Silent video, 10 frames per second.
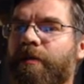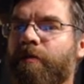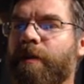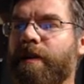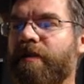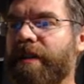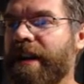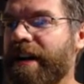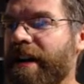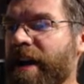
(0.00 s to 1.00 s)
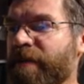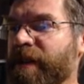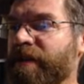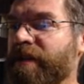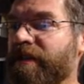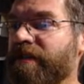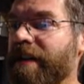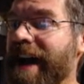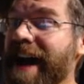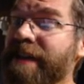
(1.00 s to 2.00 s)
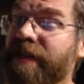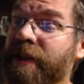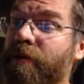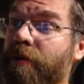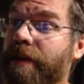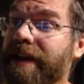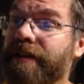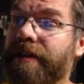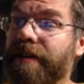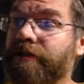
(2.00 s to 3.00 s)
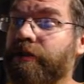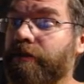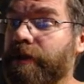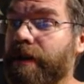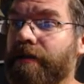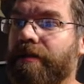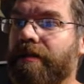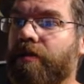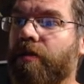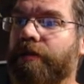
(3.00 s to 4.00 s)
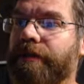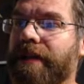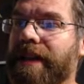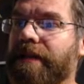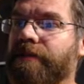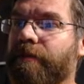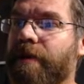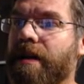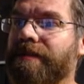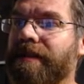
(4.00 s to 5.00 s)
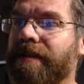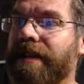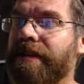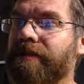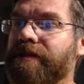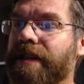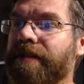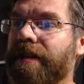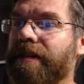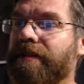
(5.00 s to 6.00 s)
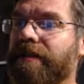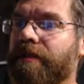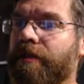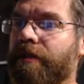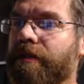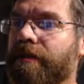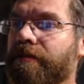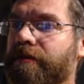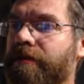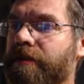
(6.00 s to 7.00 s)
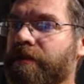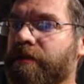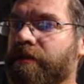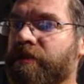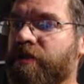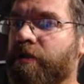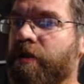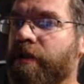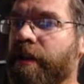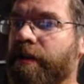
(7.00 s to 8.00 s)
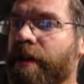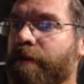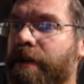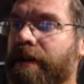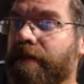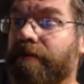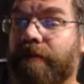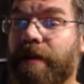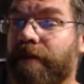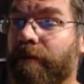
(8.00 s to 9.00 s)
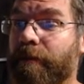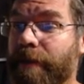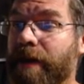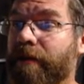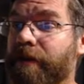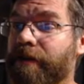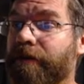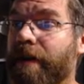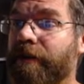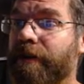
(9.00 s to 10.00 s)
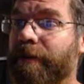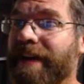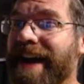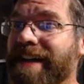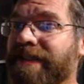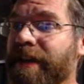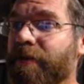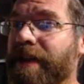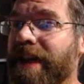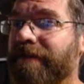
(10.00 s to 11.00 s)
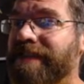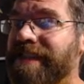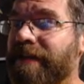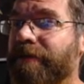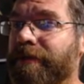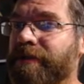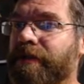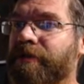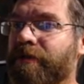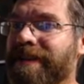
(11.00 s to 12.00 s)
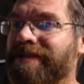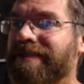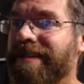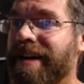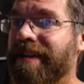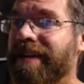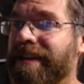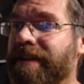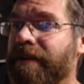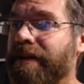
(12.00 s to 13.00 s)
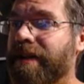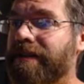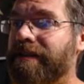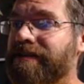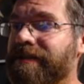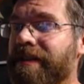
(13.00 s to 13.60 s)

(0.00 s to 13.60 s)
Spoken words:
Well, I mean, I think we're headed into another golden age of boxing. Like you said, you know, you could end up being even better than your father, but I think we have a similar situation, kind of like in the 90s.